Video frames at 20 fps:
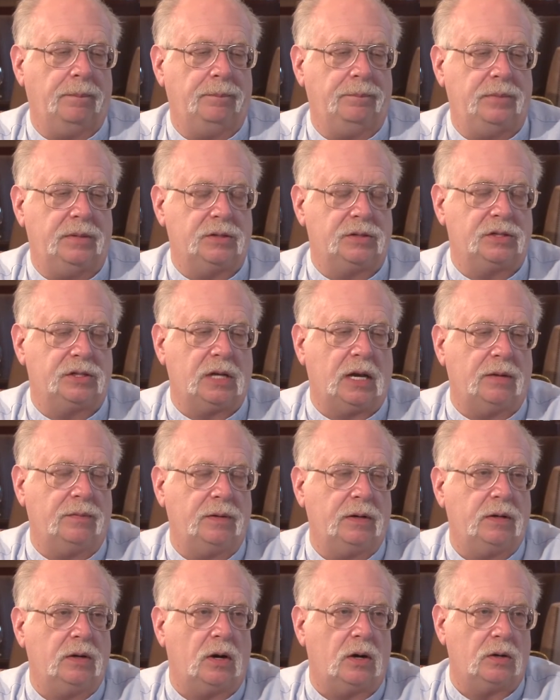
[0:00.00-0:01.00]
the
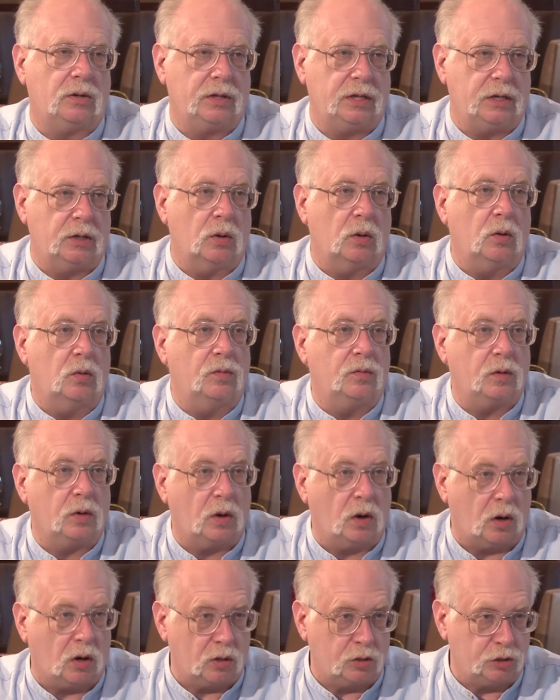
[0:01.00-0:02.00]
7 are the
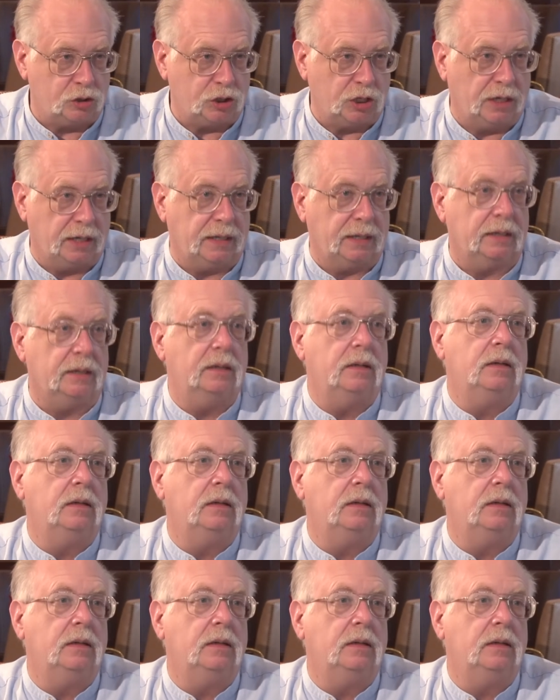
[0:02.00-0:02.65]
overarching